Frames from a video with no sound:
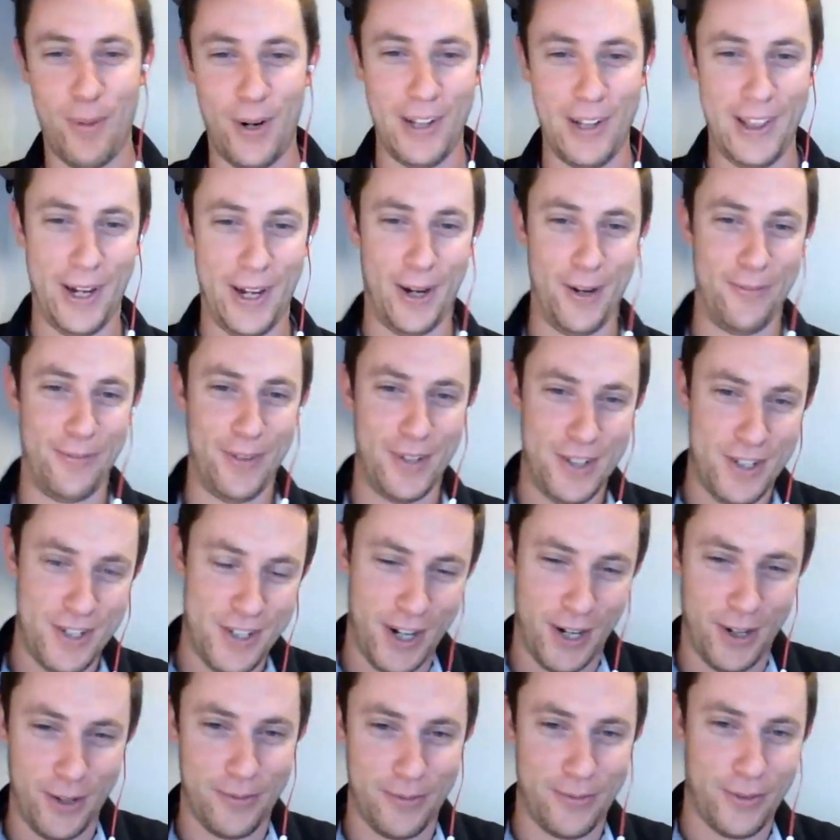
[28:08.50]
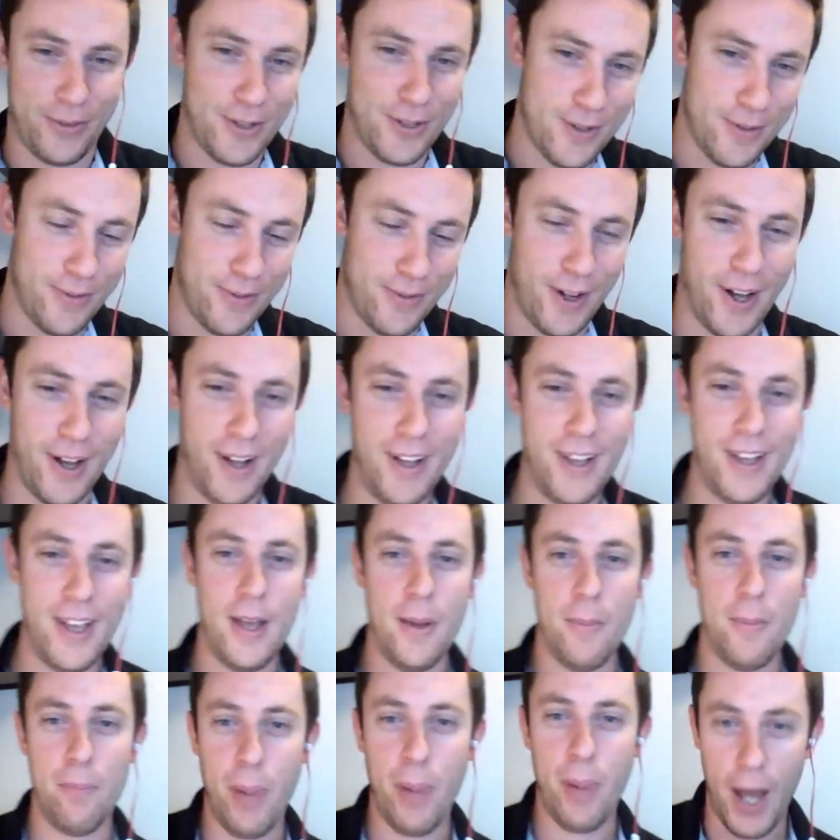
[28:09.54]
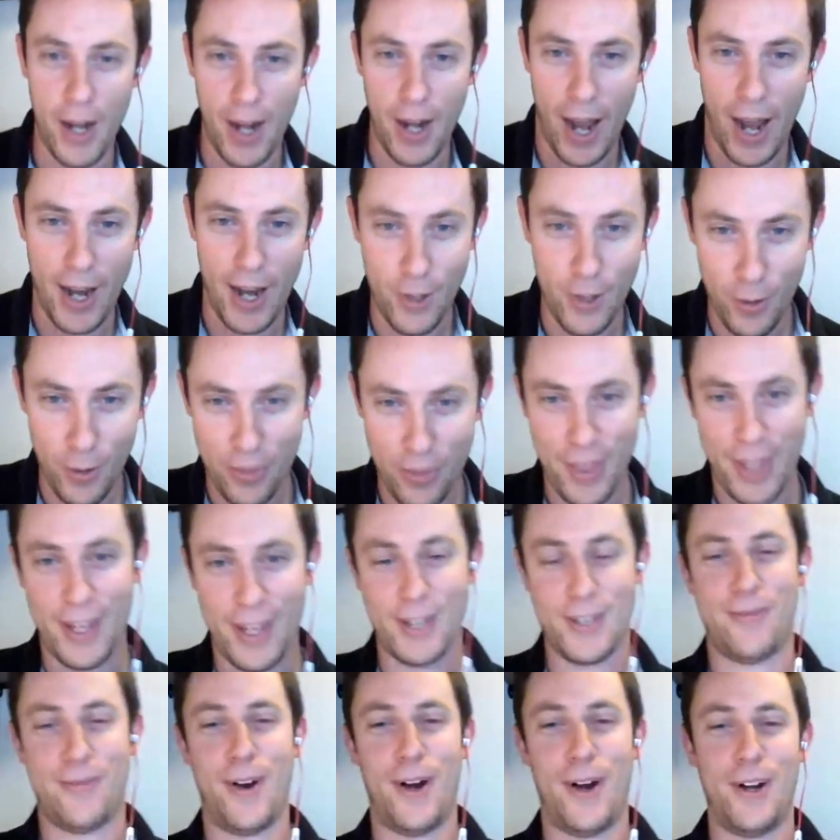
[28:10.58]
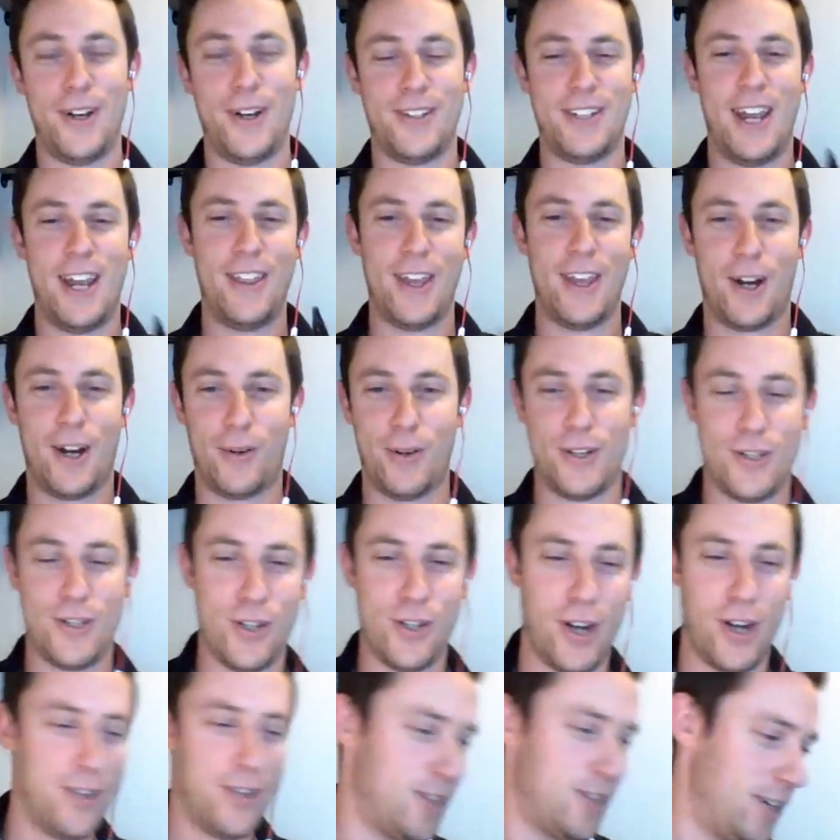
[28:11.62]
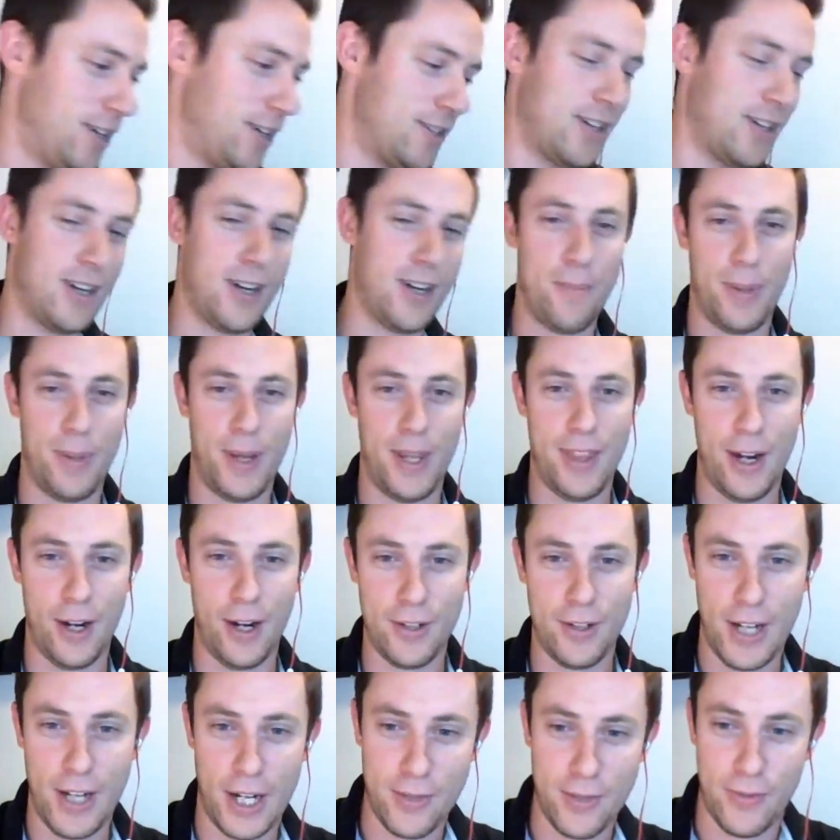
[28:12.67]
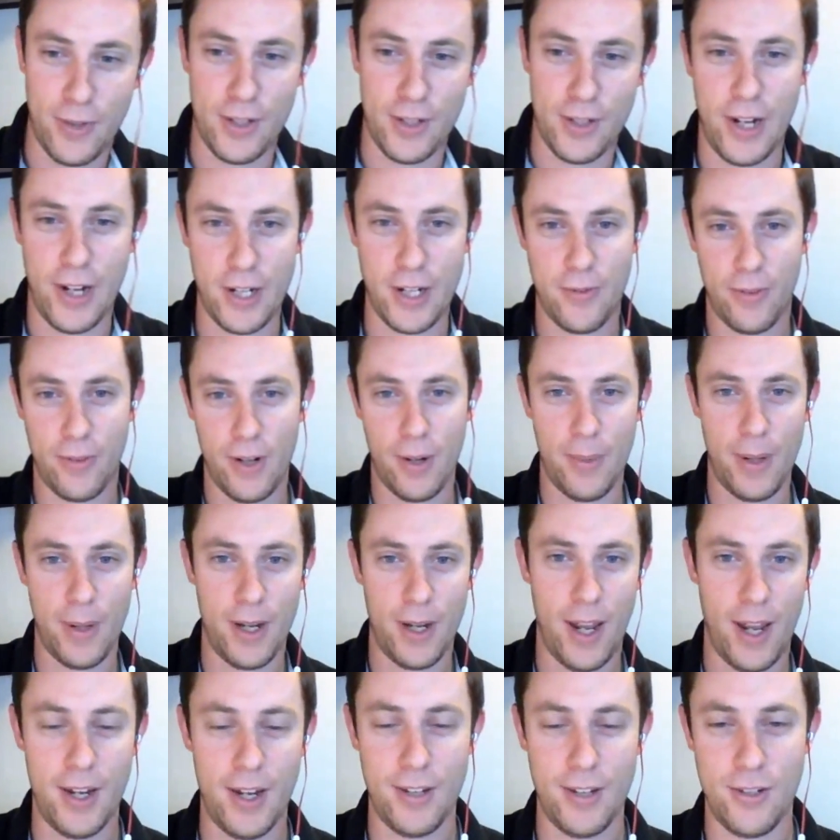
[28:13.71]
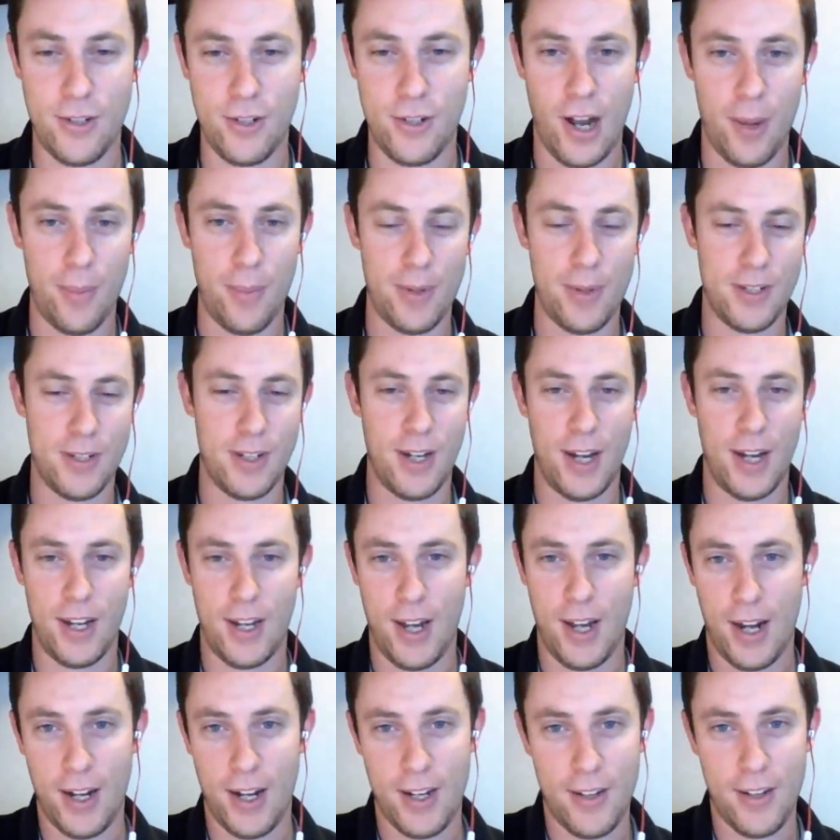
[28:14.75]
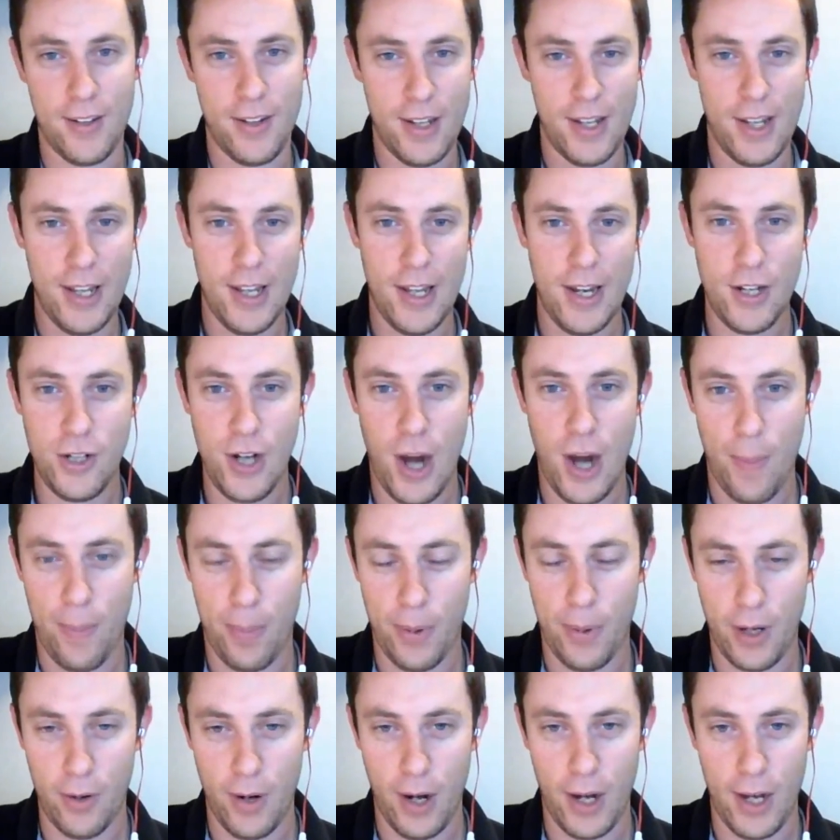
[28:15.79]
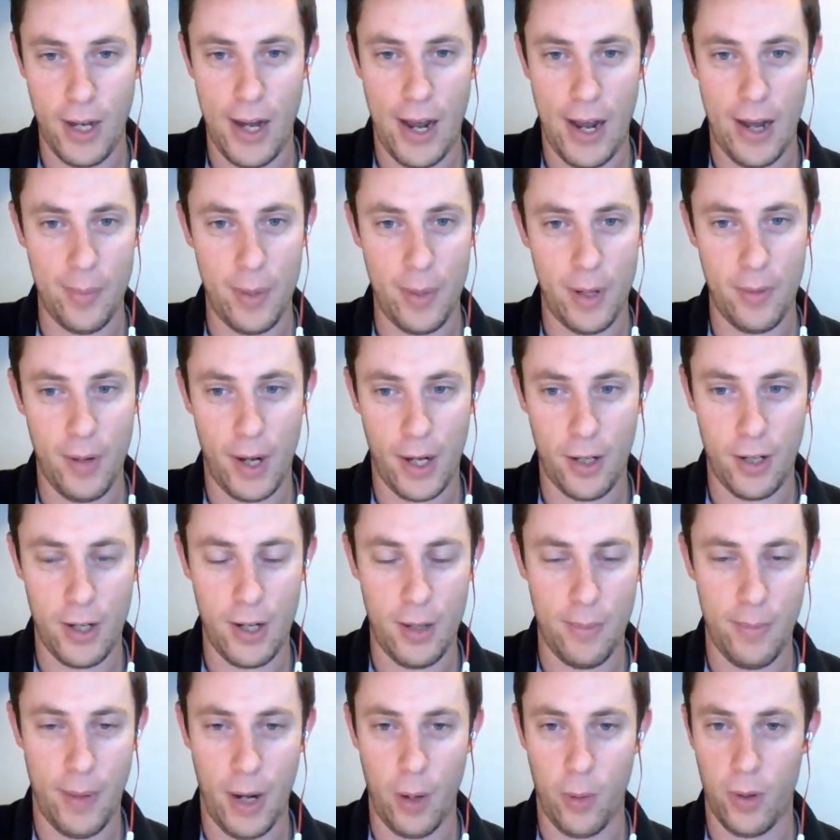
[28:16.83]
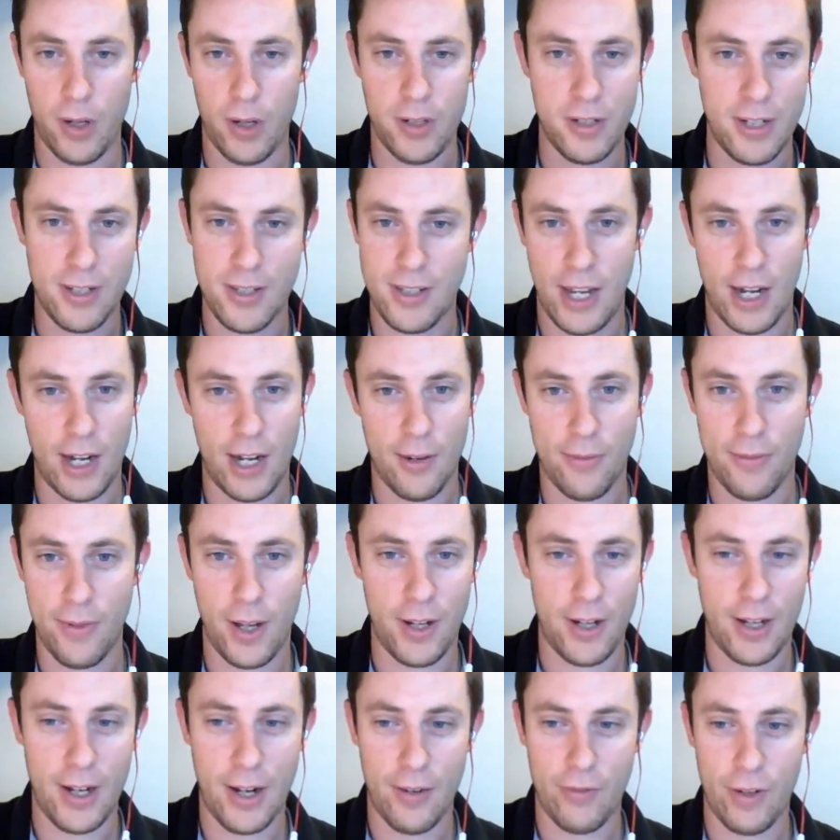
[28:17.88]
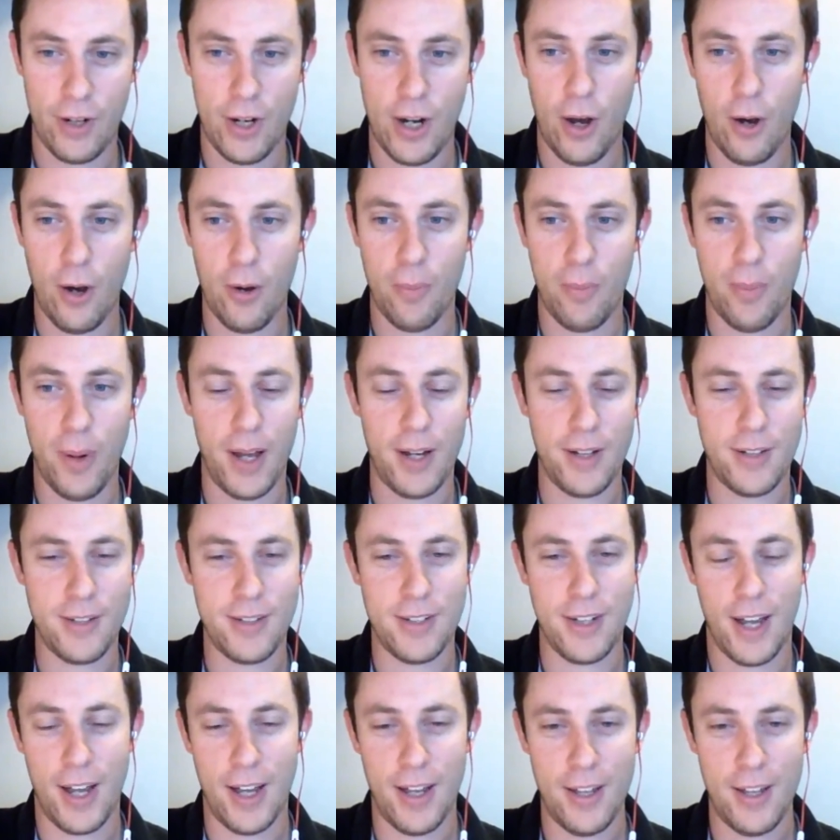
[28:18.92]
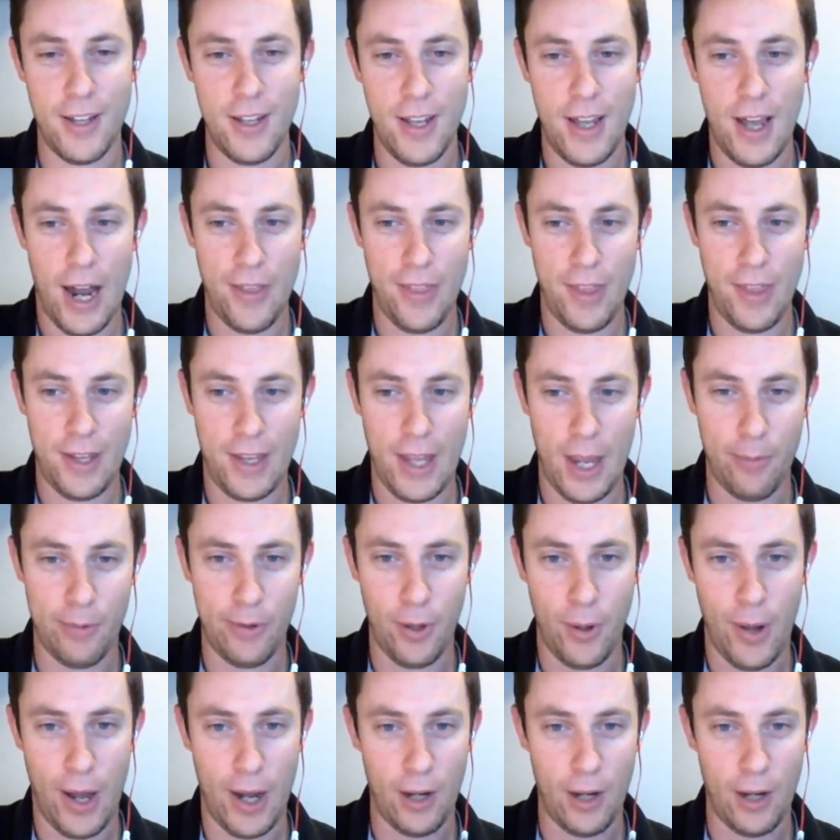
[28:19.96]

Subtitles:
and Larry Fitzgerald, first of all, but I don't think it's fair to say that Chris Johnson is going to be there touch for touch for him, and his job is in any kind of jeopardy right now. I mean, I could eat my words. It's the NFL. You never know. But I think game flow had